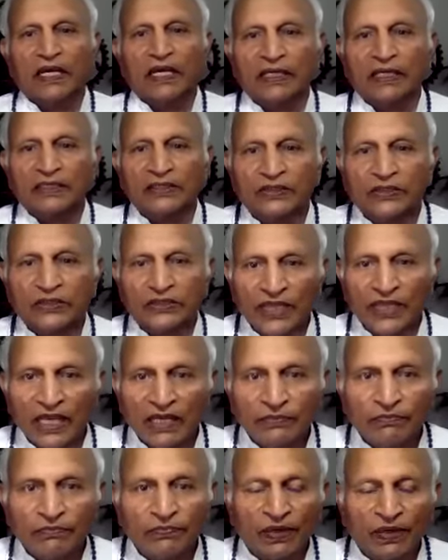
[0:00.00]

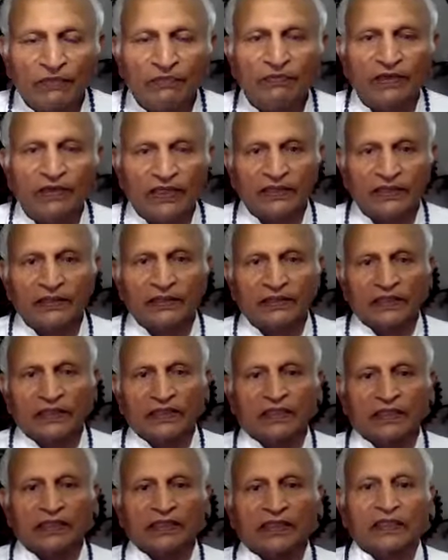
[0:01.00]
Same Brahman
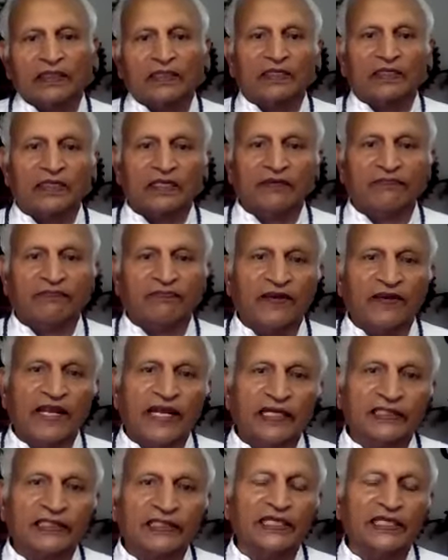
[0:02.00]

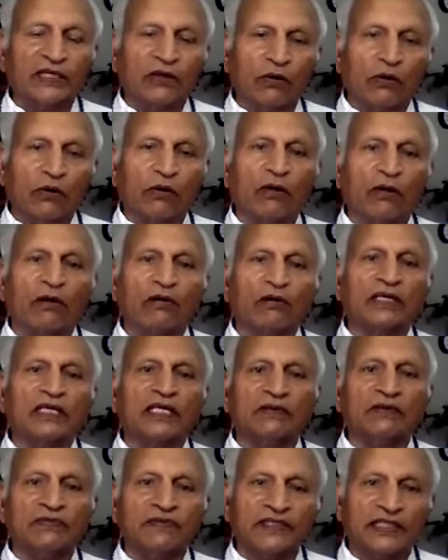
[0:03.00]
reflects in all
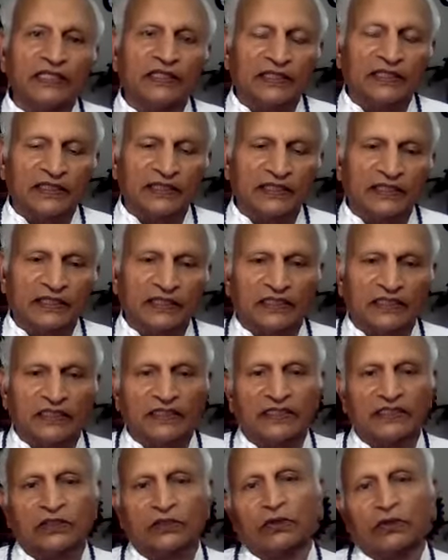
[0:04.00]
living creature
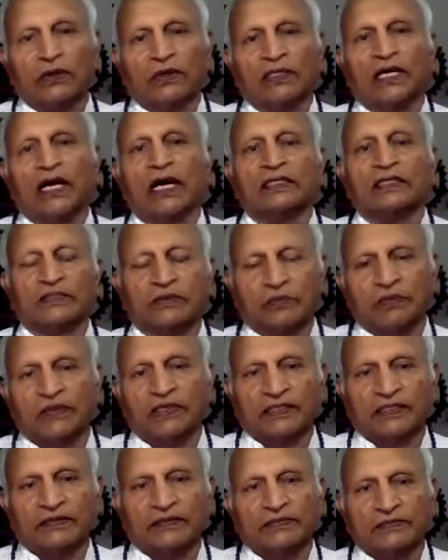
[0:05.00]
is called Atman.
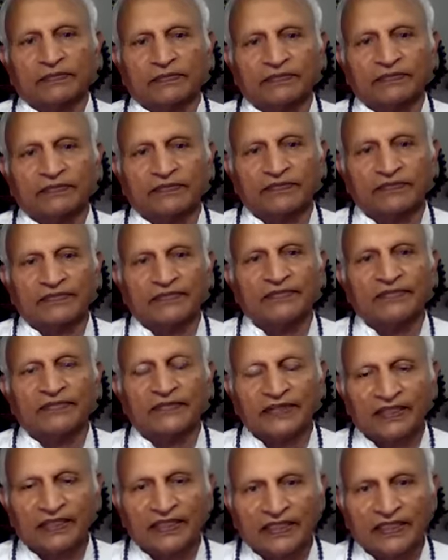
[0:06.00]

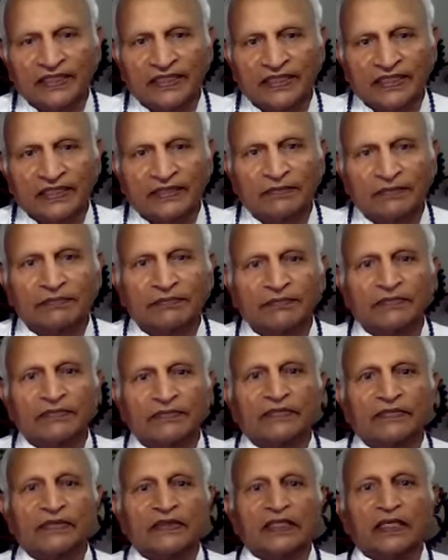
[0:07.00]
Okay.
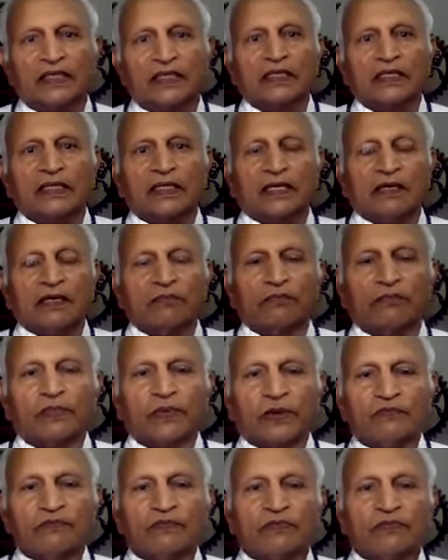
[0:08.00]

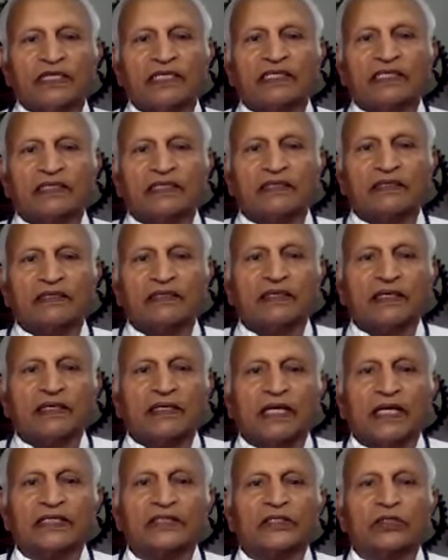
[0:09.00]
Brahman
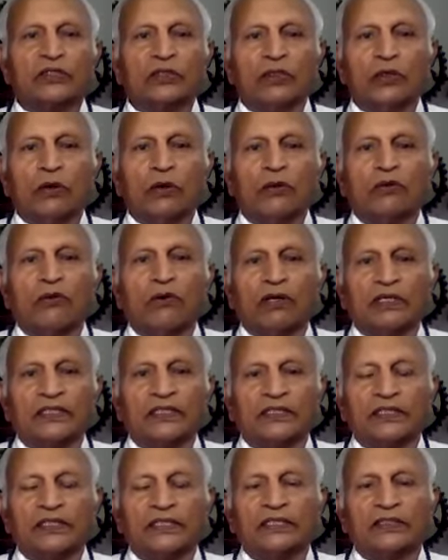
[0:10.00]
has no
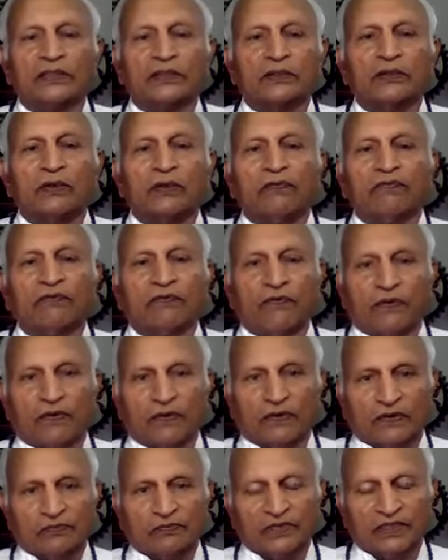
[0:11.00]
qualities, no
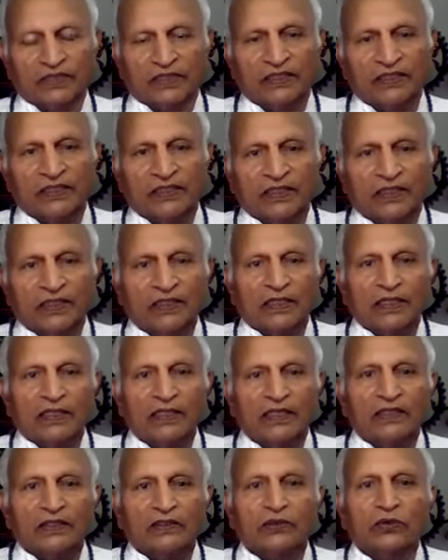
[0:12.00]
form.
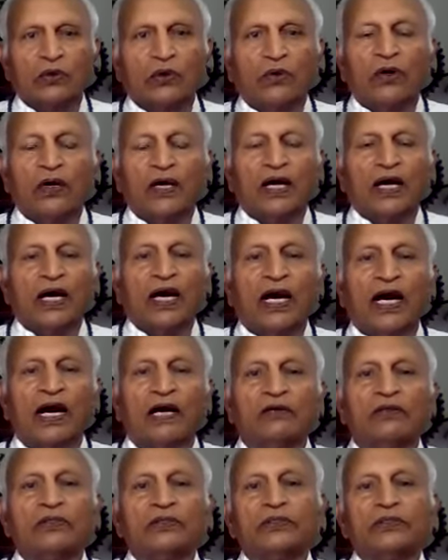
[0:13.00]
So how
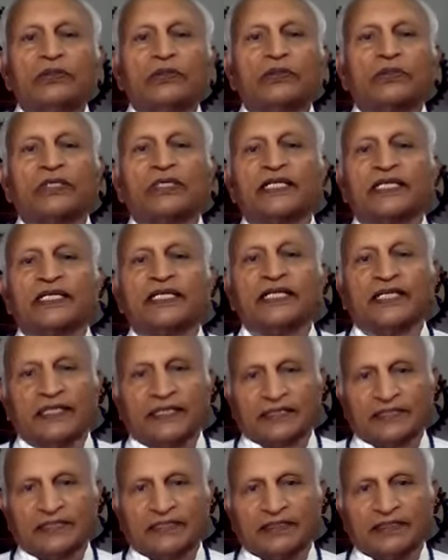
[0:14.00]
do you create?